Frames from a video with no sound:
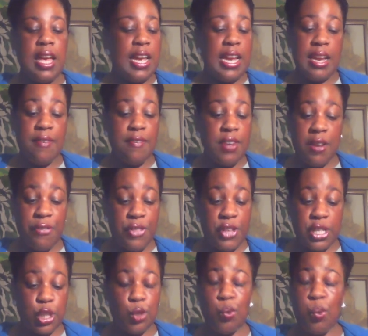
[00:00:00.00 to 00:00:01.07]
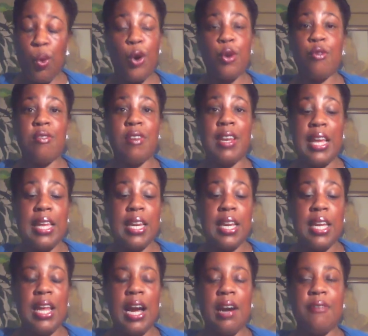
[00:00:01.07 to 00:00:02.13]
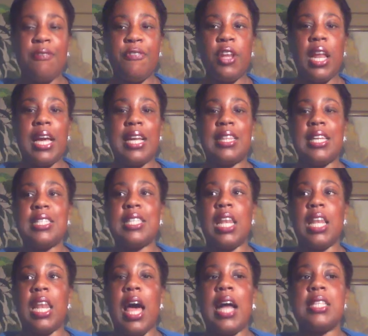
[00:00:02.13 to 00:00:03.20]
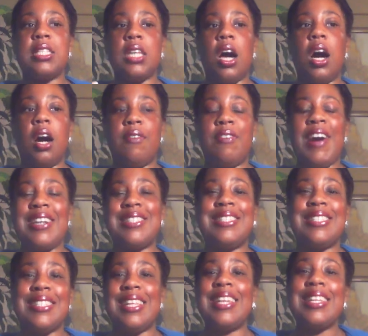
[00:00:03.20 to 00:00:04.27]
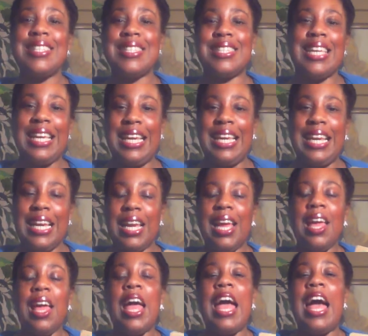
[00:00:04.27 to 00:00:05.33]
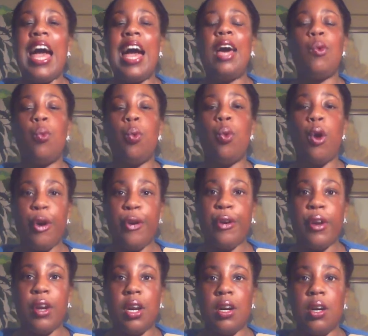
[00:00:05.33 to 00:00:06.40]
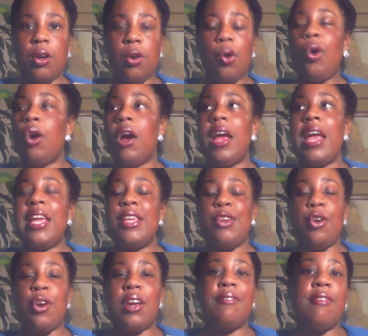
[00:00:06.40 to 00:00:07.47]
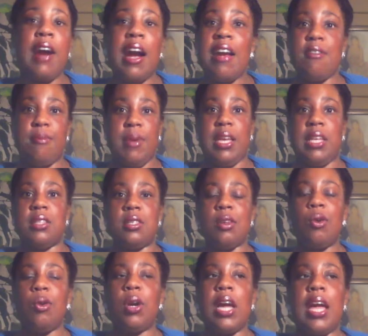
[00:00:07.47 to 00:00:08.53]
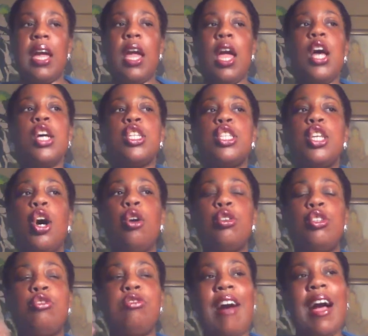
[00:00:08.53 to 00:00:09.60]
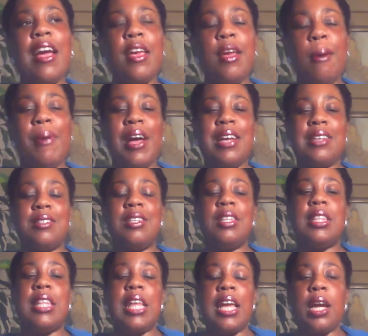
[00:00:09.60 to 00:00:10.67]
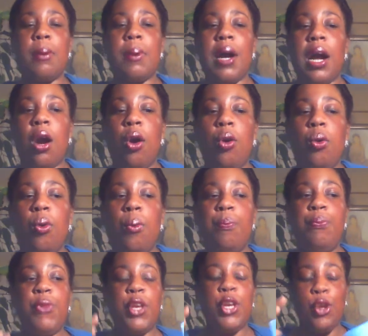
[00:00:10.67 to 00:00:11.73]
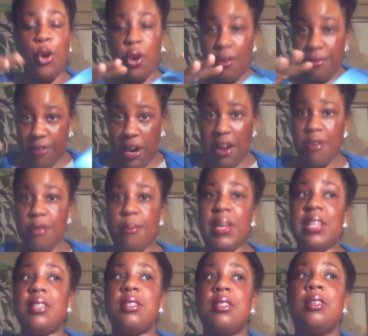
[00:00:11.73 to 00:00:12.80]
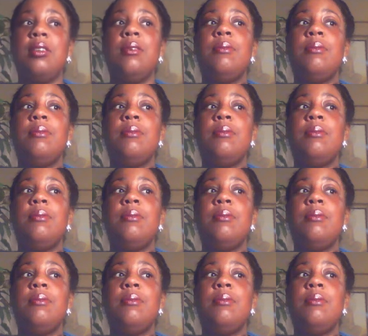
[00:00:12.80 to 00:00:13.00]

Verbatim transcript: even if this is work related, I feel like there's a lot of hostility at work or in your environment, okay? So try your best to think about your environment,